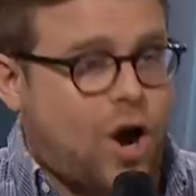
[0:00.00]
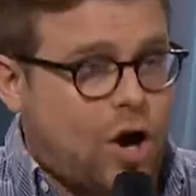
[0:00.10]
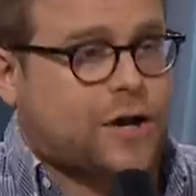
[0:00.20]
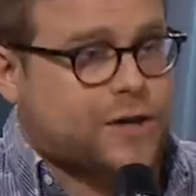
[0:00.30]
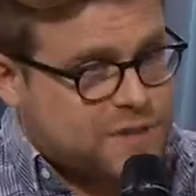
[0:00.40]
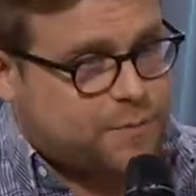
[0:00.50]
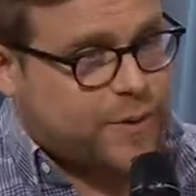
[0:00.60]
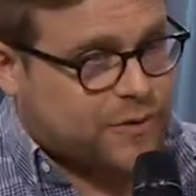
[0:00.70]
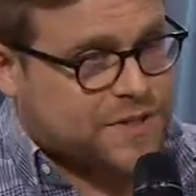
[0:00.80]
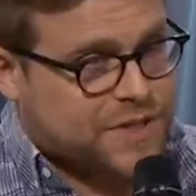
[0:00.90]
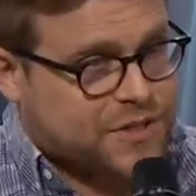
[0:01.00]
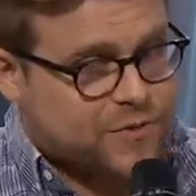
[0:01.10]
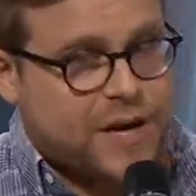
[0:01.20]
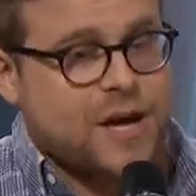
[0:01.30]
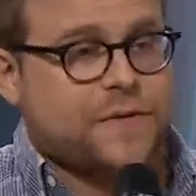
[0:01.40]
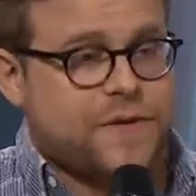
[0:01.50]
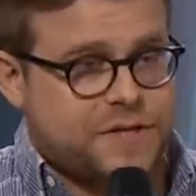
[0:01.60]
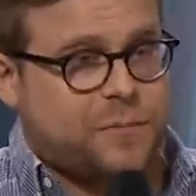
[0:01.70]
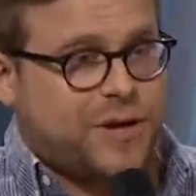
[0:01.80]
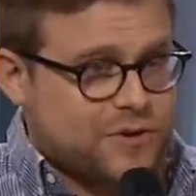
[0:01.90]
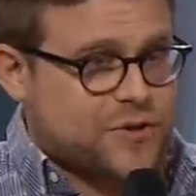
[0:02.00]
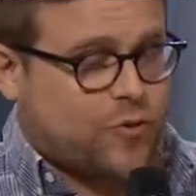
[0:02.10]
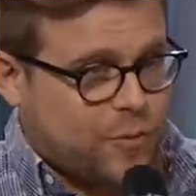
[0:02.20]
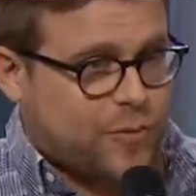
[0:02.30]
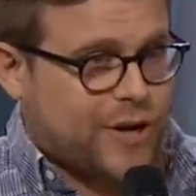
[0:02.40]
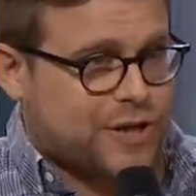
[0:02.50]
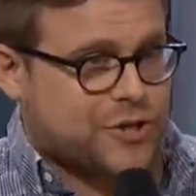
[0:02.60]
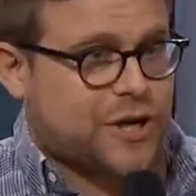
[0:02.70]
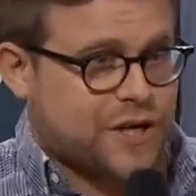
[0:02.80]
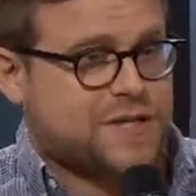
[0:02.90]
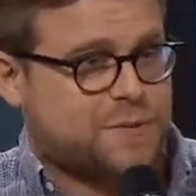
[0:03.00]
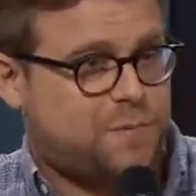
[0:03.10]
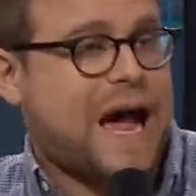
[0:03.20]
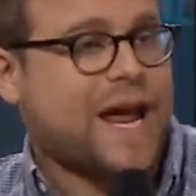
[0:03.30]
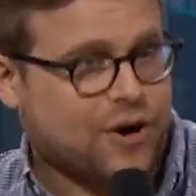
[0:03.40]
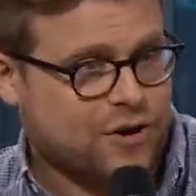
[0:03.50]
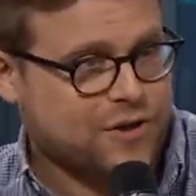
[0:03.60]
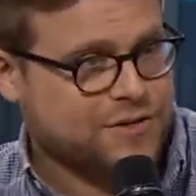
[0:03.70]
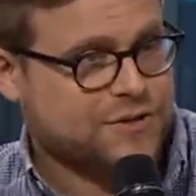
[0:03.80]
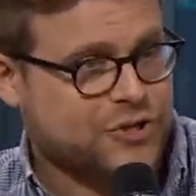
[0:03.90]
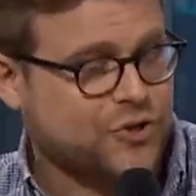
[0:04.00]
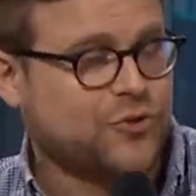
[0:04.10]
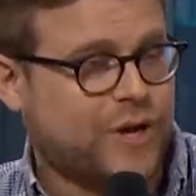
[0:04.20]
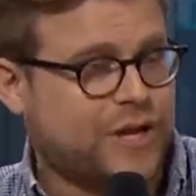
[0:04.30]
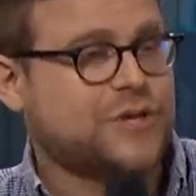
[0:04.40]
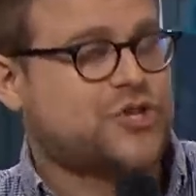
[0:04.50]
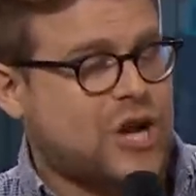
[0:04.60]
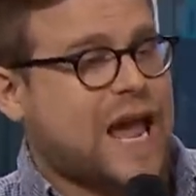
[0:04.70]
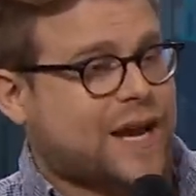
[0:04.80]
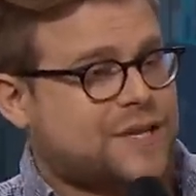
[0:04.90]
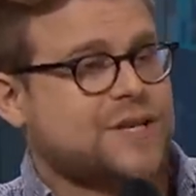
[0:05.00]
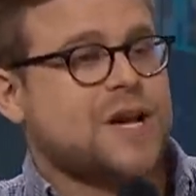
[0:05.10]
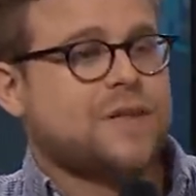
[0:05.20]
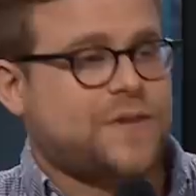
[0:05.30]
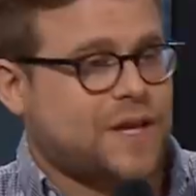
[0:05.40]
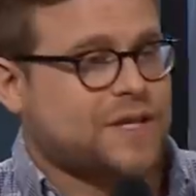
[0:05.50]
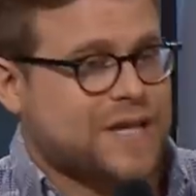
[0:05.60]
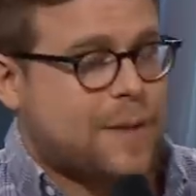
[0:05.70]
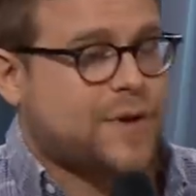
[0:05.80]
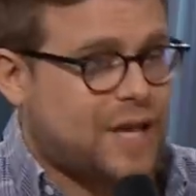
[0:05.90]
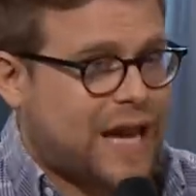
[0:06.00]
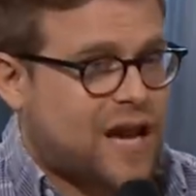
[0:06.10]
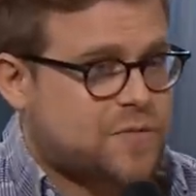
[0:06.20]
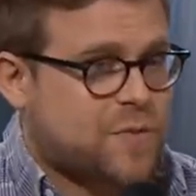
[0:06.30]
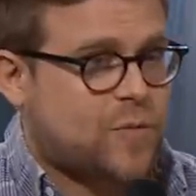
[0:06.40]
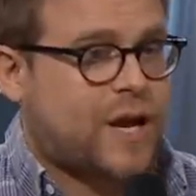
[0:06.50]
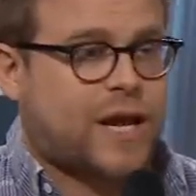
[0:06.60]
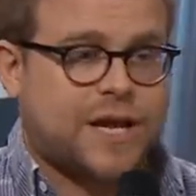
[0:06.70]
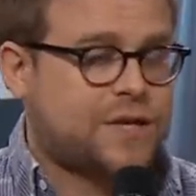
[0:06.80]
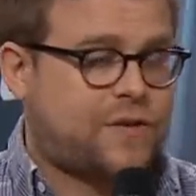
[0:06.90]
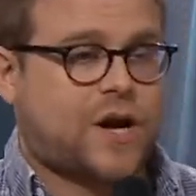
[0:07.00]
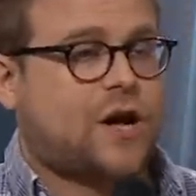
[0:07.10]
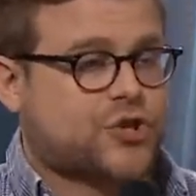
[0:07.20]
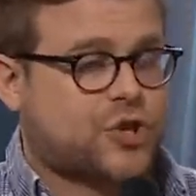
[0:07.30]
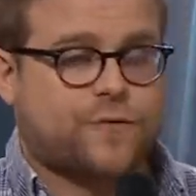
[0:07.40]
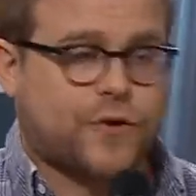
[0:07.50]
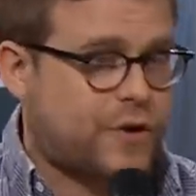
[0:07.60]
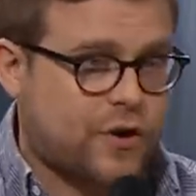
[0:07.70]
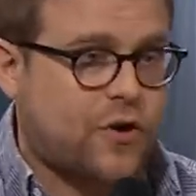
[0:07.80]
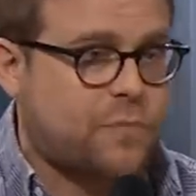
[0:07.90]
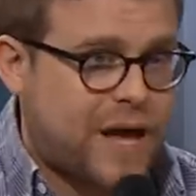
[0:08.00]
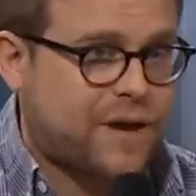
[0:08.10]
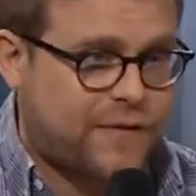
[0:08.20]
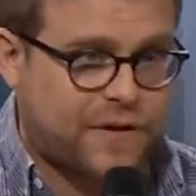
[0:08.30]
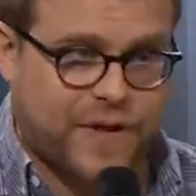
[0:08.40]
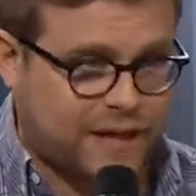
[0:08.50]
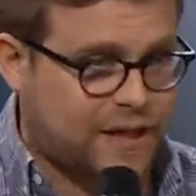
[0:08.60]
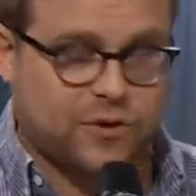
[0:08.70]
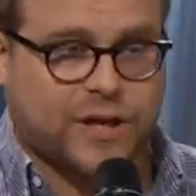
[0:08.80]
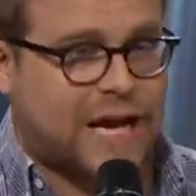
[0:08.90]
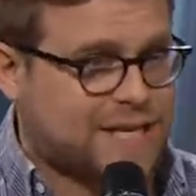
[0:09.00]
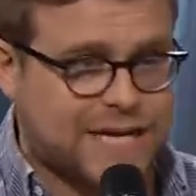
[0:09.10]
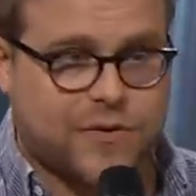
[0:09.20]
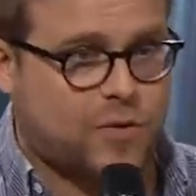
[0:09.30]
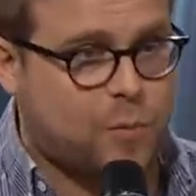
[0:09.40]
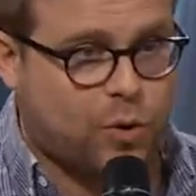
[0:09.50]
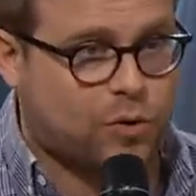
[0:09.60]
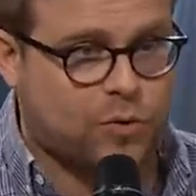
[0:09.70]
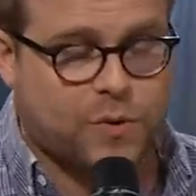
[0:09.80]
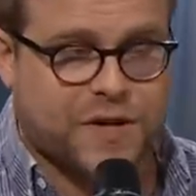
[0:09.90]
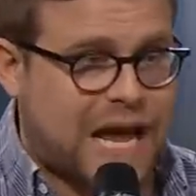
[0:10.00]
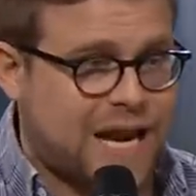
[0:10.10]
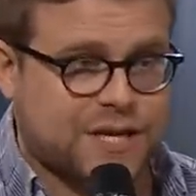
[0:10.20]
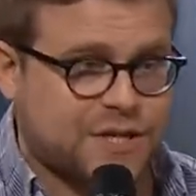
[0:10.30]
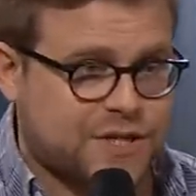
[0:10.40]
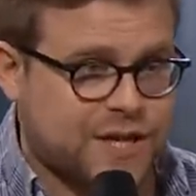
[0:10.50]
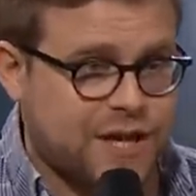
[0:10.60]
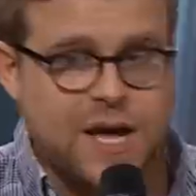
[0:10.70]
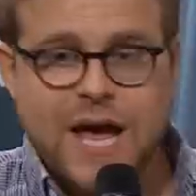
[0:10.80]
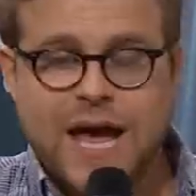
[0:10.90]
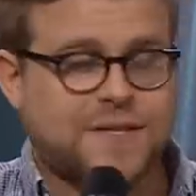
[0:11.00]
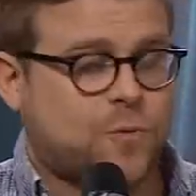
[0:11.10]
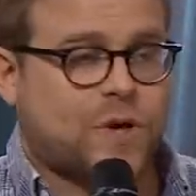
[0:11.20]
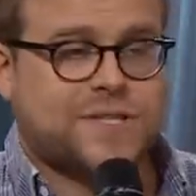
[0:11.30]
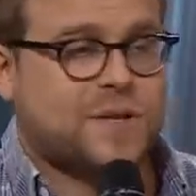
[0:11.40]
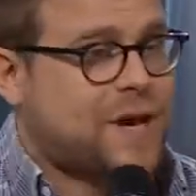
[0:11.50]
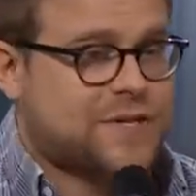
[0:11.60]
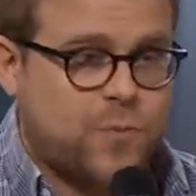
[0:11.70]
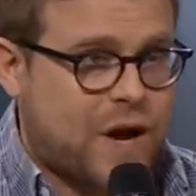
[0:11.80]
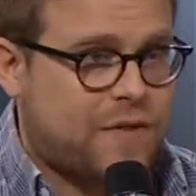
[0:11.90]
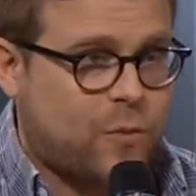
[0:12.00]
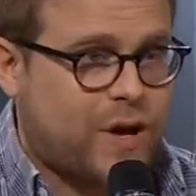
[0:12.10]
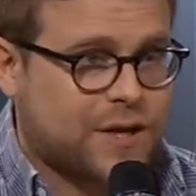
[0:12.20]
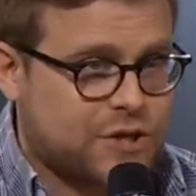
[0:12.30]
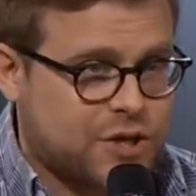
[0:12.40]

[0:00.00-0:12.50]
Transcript: are conspiracies, right? The De Beers Corporation conspired to inject the diamond engagement ring into the culture for their own benefit. They literally got together in a boardroom with an ad agency and said, what's the best way that we can